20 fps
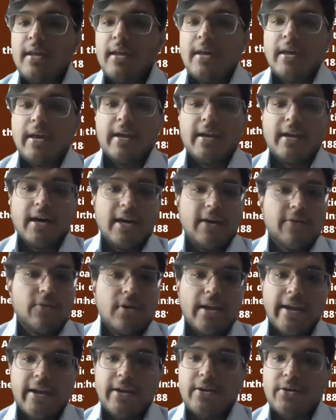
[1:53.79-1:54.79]
And I would
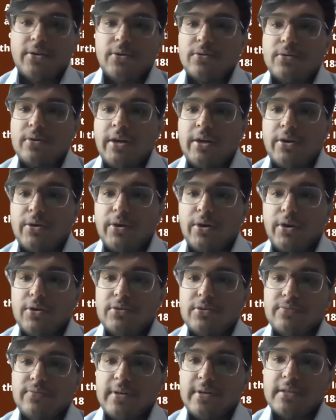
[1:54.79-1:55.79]
like to
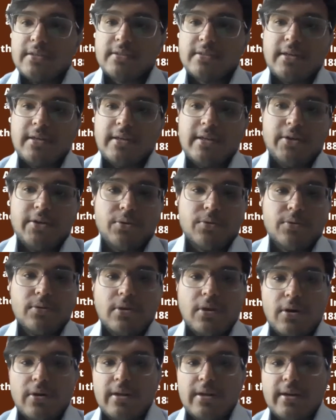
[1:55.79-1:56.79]
introduce firstly to
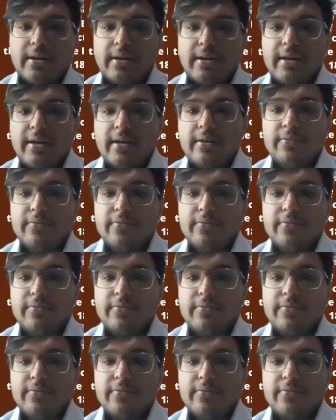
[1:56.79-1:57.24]
Lawdiktat,